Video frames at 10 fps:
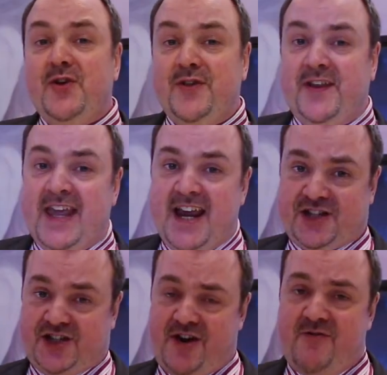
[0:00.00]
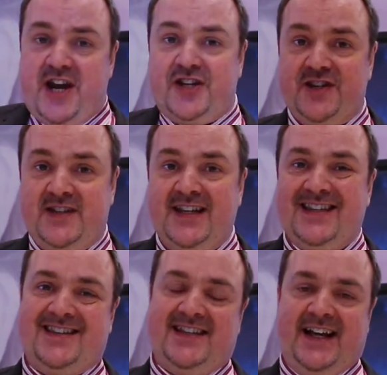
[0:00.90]
you the next generation
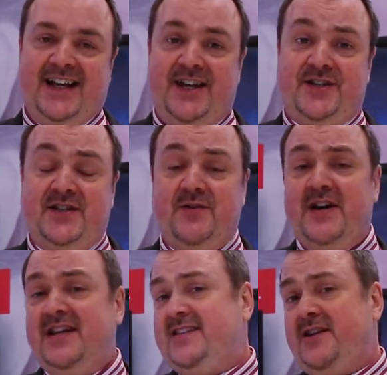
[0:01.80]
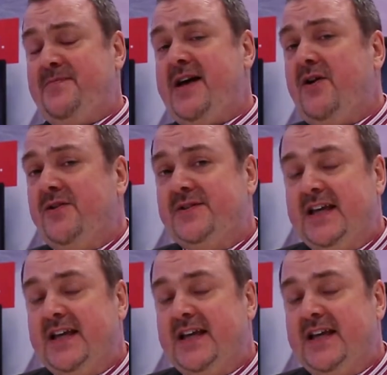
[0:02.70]
signage. So what is it about?